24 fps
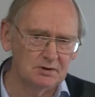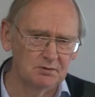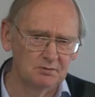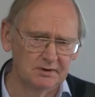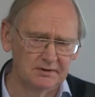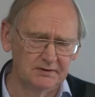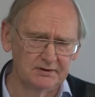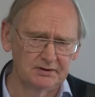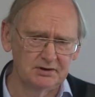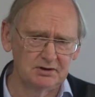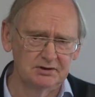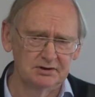
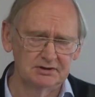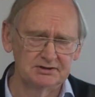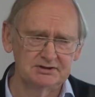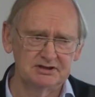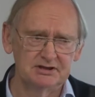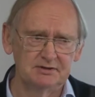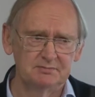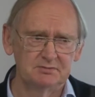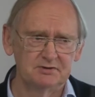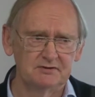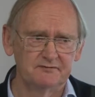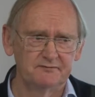where the
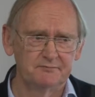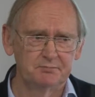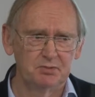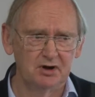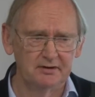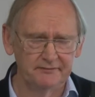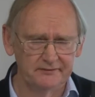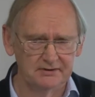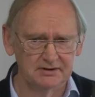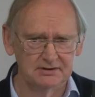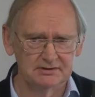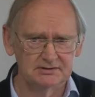concept of
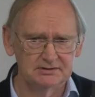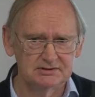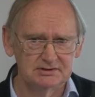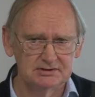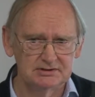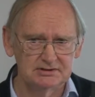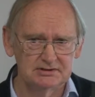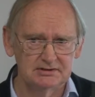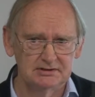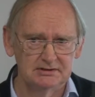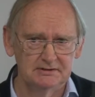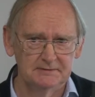
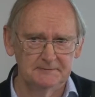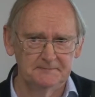provenance,